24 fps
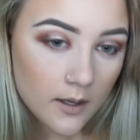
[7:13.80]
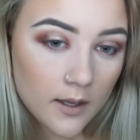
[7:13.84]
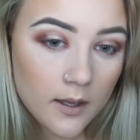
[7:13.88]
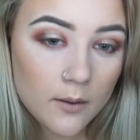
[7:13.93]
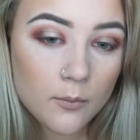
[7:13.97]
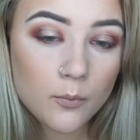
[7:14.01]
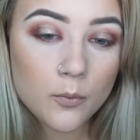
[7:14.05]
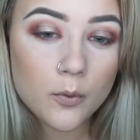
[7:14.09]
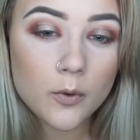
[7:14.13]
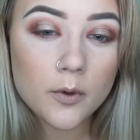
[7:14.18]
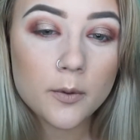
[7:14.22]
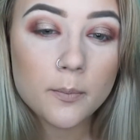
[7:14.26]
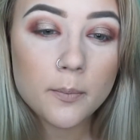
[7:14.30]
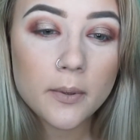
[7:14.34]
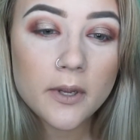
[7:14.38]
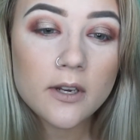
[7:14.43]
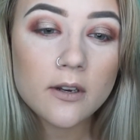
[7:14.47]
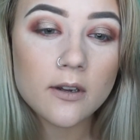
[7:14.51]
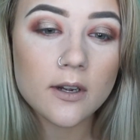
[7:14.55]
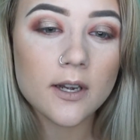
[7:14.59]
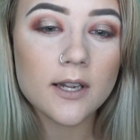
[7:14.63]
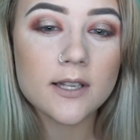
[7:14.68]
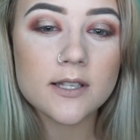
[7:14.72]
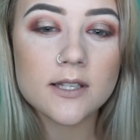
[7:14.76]
It would be
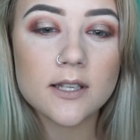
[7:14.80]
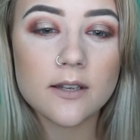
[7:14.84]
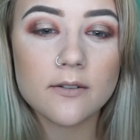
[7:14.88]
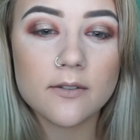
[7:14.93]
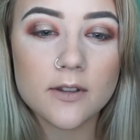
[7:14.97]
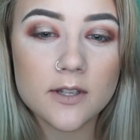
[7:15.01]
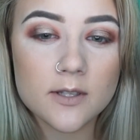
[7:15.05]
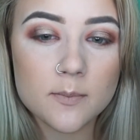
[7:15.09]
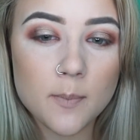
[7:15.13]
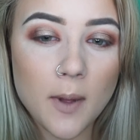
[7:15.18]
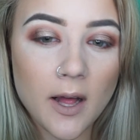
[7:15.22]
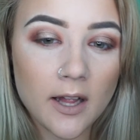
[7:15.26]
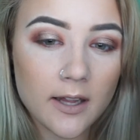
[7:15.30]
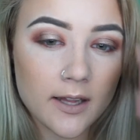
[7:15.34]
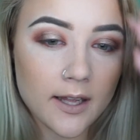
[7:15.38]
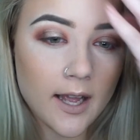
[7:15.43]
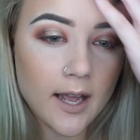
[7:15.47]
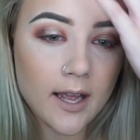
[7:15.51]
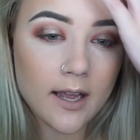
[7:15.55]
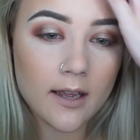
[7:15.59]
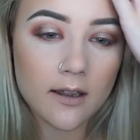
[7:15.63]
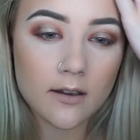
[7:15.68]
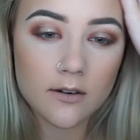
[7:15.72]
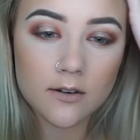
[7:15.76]
nice if this palette
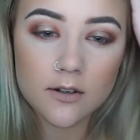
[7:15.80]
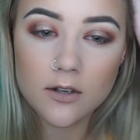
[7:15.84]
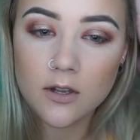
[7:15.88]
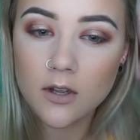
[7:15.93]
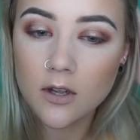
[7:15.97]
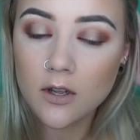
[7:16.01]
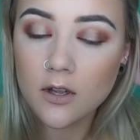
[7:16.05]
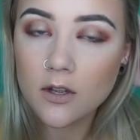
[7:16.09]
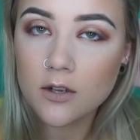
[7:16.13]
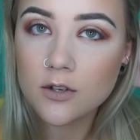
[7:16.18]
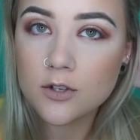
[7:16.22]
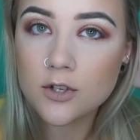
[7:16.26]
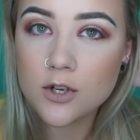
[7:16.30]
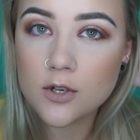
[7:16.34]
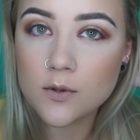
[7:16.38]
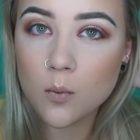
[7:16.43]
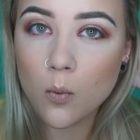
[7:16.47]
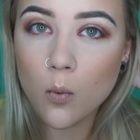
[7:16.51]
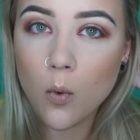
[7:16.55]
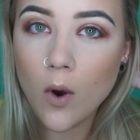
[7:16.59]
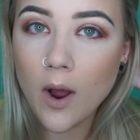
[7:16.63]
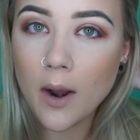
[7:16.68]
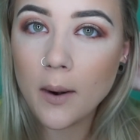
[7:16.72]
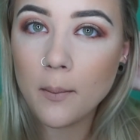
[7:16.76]
had just
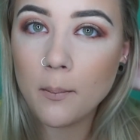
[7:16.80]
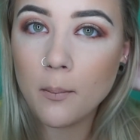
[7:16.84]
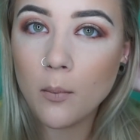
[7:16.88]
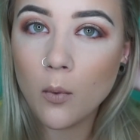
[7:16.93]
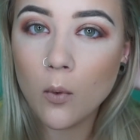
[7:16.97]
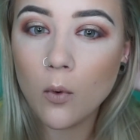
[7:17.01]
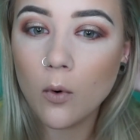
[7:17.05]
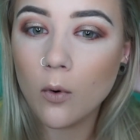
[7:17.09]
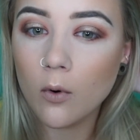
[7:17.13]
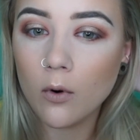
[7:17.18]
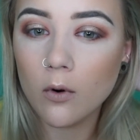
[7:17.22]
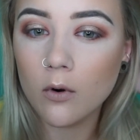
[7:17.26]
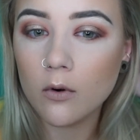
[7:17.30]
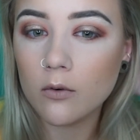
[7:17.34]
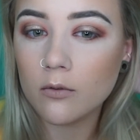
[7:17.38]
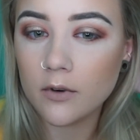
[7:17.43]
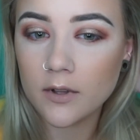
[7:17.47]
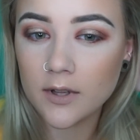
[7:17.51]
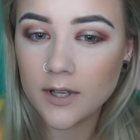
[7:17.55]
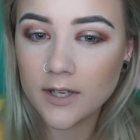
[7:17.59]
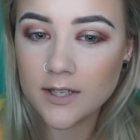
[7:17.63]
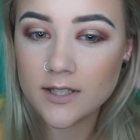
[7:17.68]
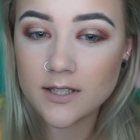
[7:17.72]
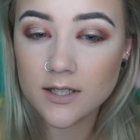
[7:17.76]
one more
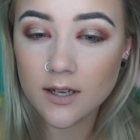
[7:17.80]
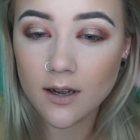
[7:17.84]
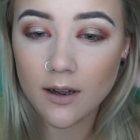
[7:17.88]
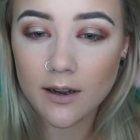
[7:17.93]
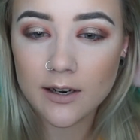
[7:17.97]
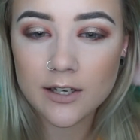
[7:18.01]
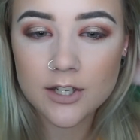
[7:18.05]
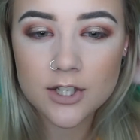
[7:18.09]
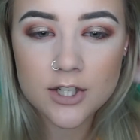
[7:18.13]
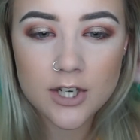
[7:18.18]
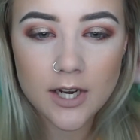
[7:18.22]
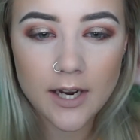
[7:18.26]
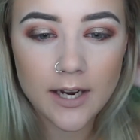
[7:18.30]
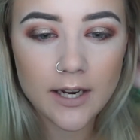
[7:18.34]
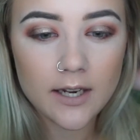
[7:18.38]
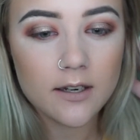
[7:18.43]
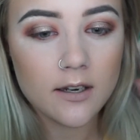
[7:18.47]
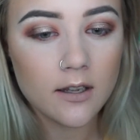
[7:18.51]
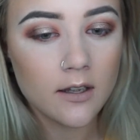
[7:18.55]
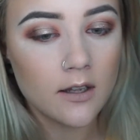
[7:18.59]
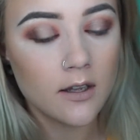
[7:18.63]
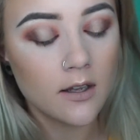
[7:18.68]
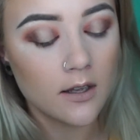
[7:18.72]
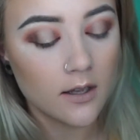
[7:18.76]
really dark
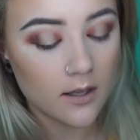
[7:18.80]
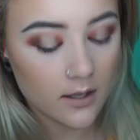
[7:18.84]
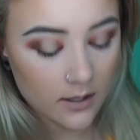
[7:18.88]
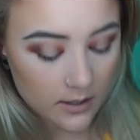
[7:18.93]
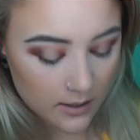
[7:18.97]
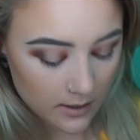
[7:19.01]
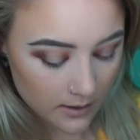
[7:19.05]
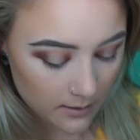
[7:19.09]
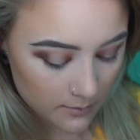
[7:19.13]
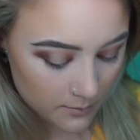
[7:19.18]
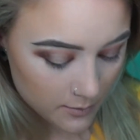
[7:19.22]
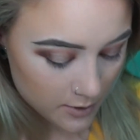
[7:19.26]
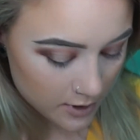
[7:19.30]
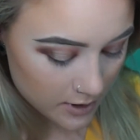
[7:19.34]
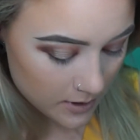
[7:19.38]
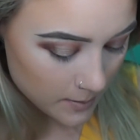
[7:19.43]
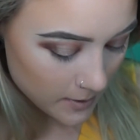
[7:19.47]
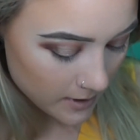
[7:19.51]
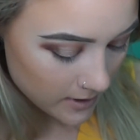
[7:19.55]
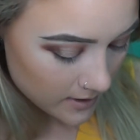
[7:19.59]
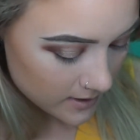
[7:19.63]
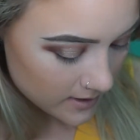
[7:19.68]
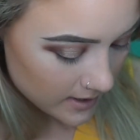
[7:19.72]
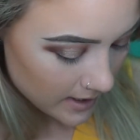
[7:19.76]
shade, just
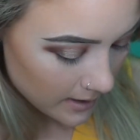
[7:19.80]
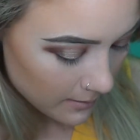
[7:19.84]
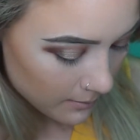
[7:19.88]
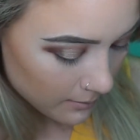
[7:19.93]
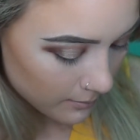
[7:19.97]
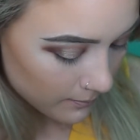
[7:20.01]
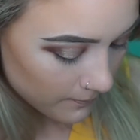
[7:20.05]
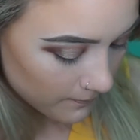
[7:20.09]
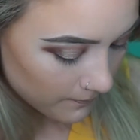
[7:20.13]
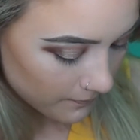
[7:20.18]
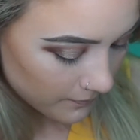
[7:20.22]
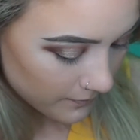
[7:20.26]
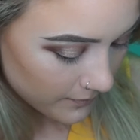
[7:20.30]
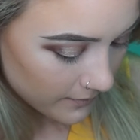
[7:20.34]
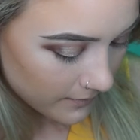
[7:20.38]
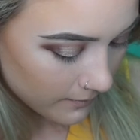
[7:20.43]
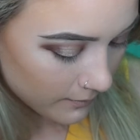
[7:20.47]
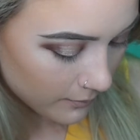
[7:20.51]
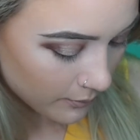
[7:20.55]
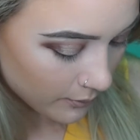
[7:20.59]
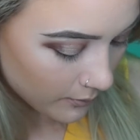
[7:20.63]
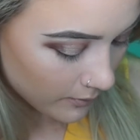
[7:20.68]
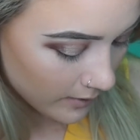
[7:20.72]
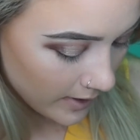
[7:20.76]
because that
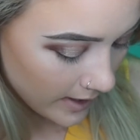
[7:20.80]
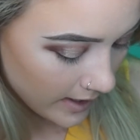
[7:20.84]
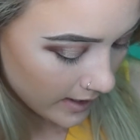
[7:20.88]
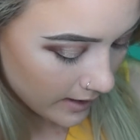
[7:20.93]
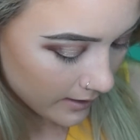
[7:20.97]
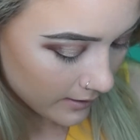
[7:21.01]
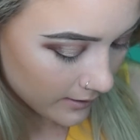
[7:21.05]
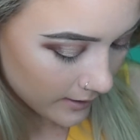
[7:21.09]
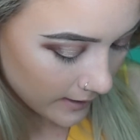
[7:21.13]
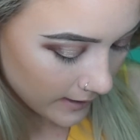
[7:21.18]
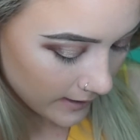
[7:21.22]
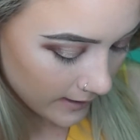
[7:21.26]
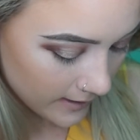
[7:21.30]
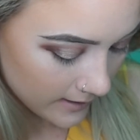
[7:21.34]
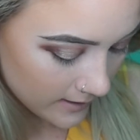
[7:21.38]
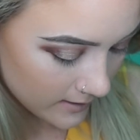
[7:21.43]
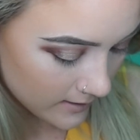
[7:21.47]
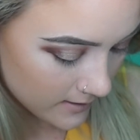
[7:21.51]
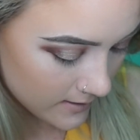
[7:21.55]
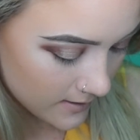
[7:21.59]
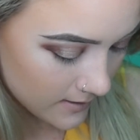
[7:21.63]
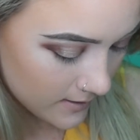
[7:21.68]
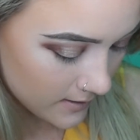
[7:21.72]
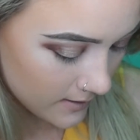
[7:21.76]
brown
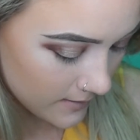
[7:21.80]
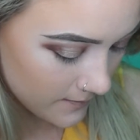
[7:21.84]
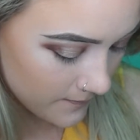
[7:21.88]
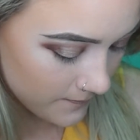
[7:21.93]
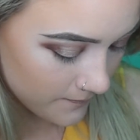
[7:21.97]
is,